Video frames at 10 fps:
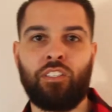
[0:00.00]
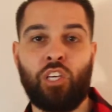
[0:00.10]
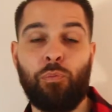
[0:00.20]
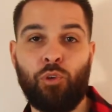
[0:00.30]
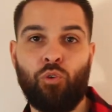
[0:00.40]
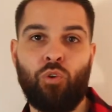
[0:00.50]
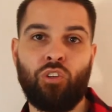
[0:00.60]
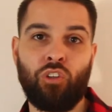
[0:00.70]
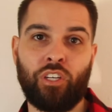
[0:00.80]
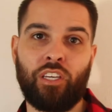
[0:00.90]
keep you
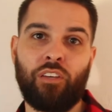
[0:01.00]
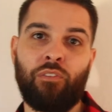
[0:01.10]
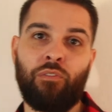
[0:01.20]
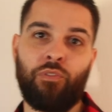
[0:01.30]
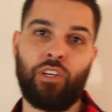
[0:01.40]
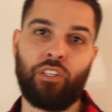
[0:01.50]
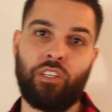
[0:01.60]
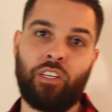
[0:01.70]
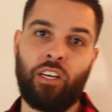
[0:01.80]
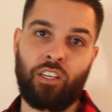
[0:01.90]
looking,
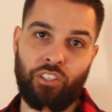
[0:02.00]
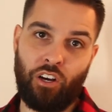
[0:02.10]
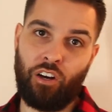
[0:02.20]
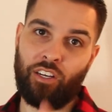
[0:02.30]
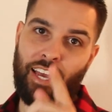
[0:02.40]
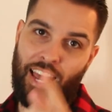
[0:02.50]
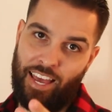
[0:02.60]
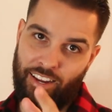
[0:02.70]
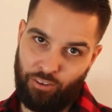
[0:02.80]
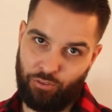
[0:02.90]
feeling young
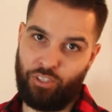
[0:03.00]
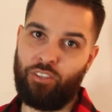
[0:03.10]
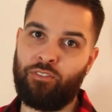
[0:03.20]
and healthy.